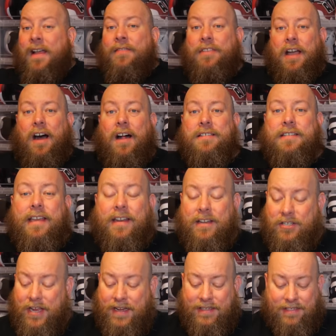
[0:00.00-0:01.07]
The odds to get a
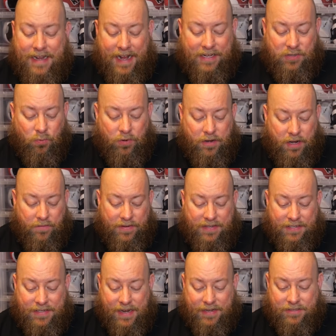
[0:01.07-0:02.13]
chase is actually one in every
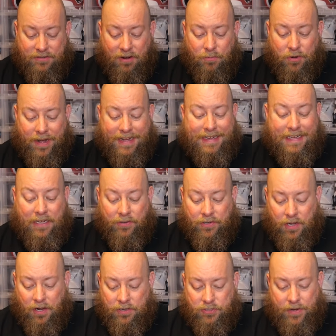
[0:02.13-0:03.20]
six, so I'm already killing the
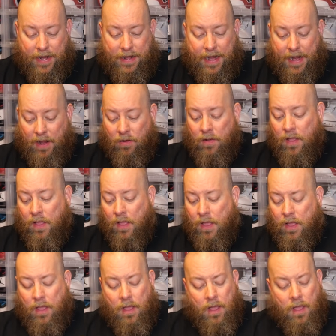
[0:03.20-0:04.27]
odds right now.
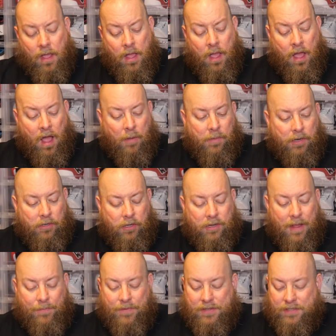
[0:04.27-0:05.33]
I'm going to look
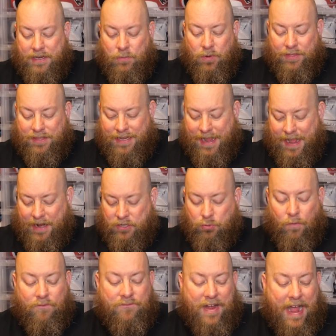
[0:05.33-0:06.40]
up to see what the
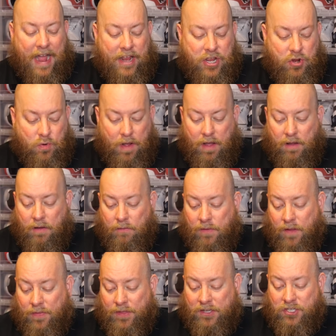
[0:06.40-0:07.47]
actual value of
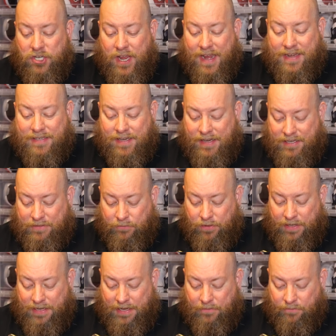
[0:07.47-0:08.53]
the chase is for
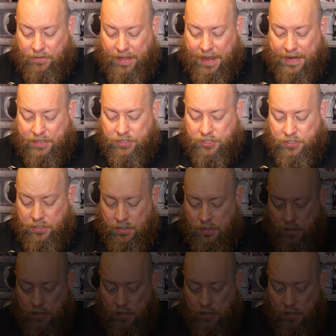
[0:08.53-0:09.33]
the Kid Flash.